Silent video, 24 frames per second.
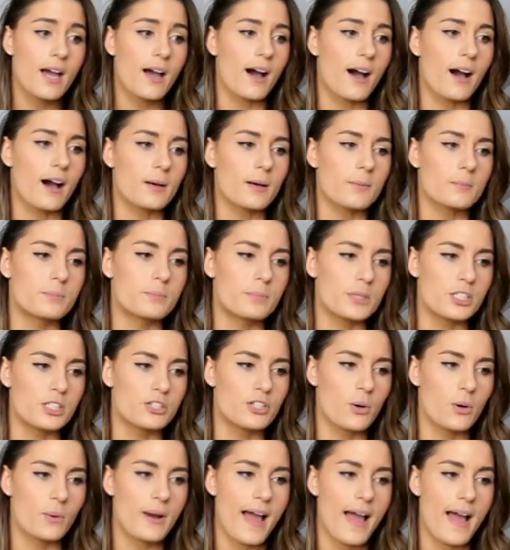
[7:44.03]
Um, but you
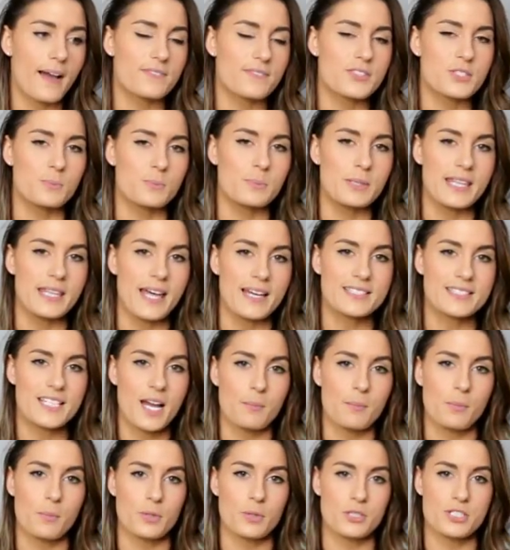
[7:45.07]
don't have to be that
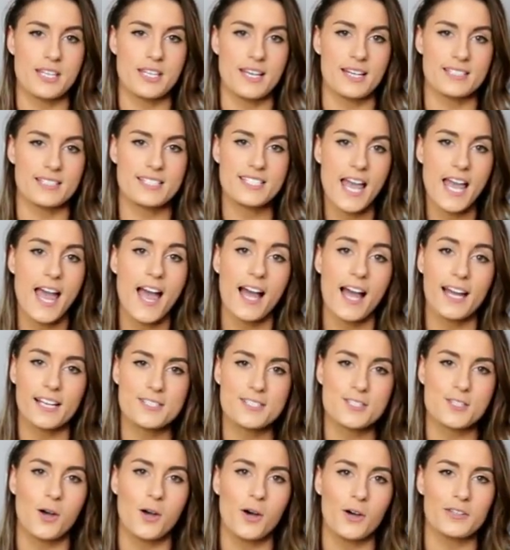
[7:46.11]
type of person that
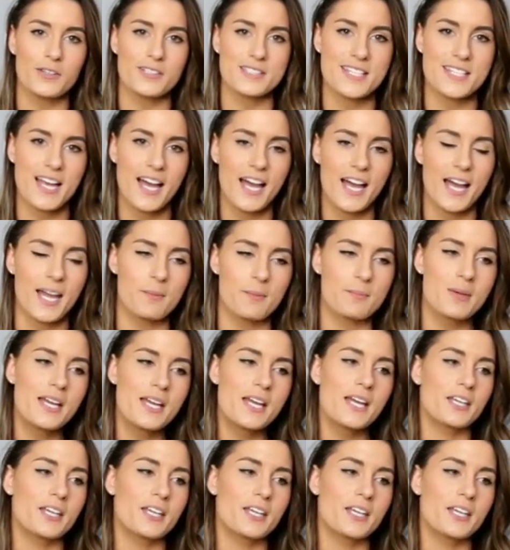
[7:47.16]
attacks all the time.